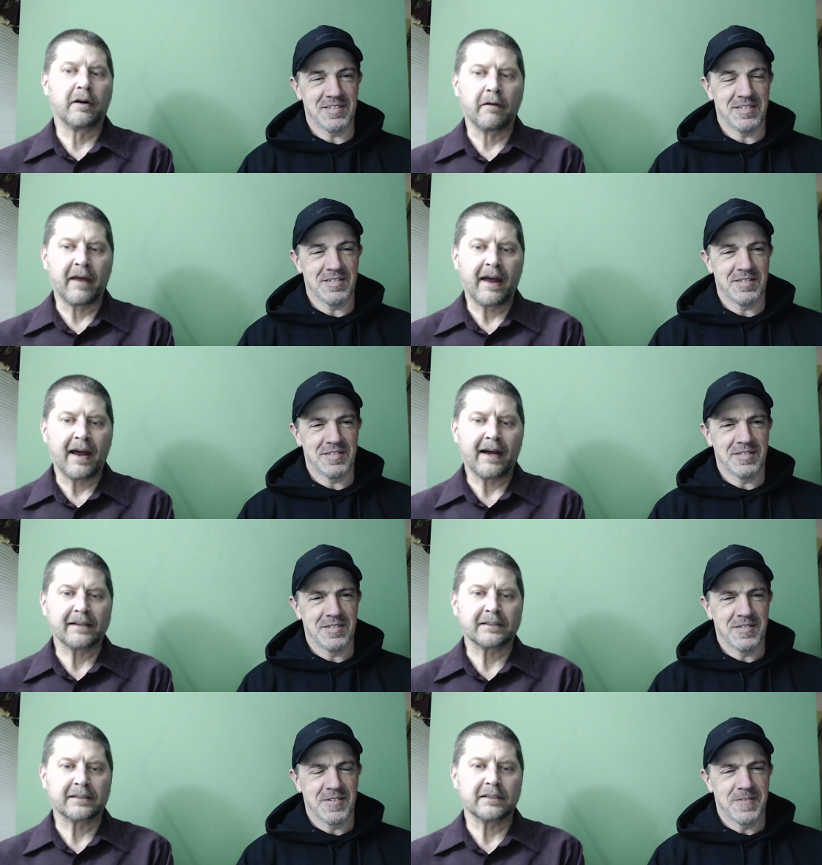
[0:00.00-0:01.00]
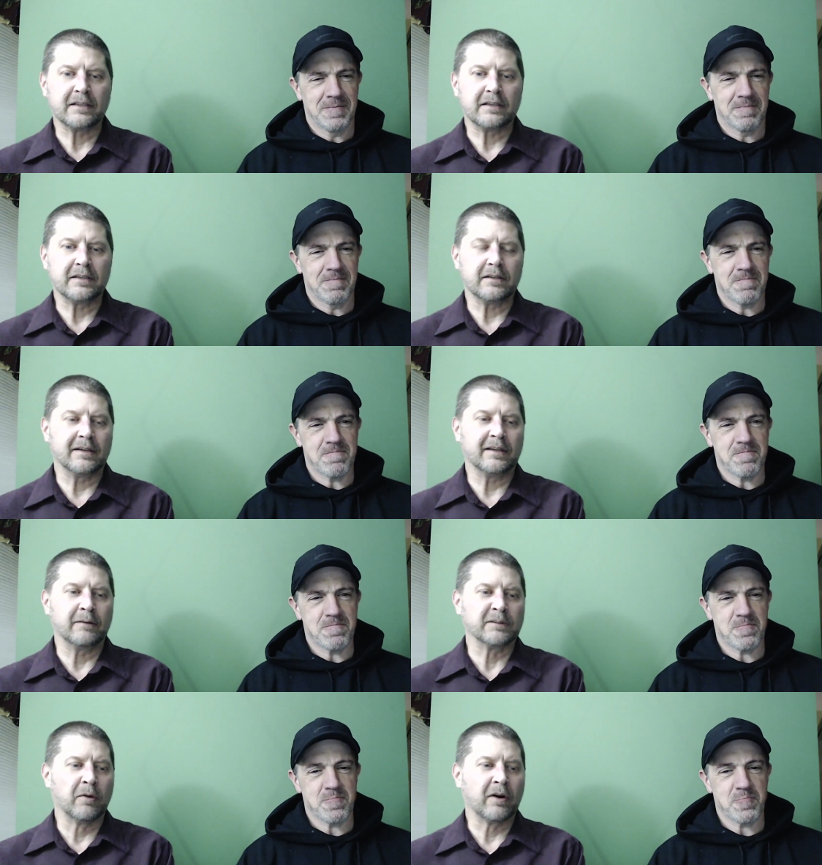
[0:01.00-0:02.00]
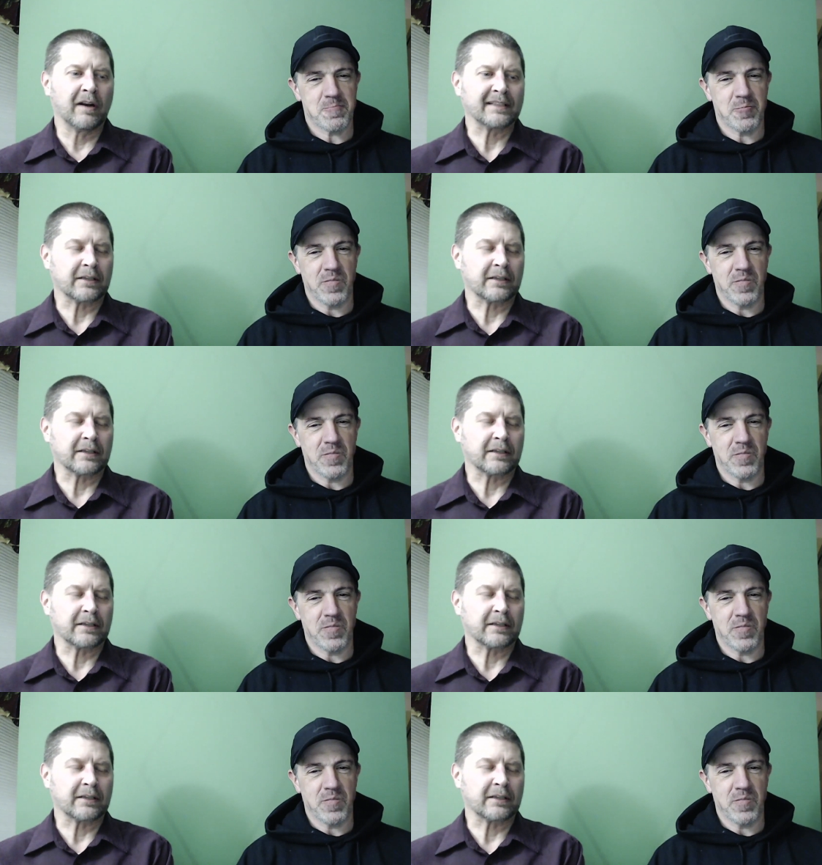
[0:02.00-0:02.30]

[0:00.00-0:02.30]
Speaker 1: that it was more or less a